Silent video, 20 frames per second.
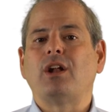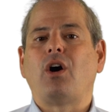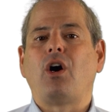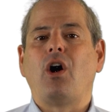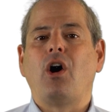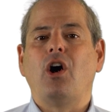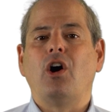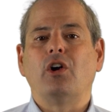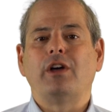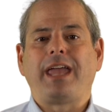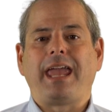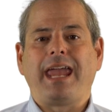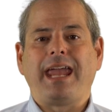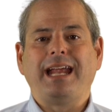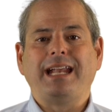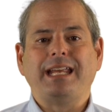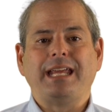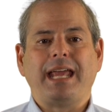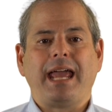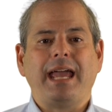all
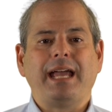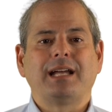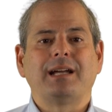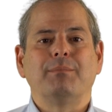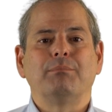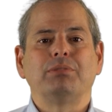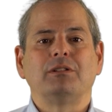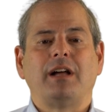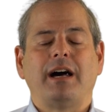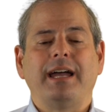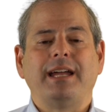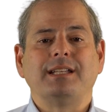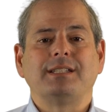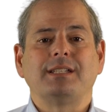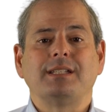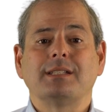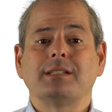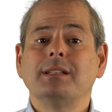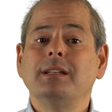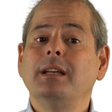ADA
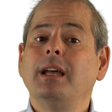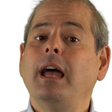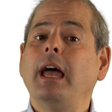compliances.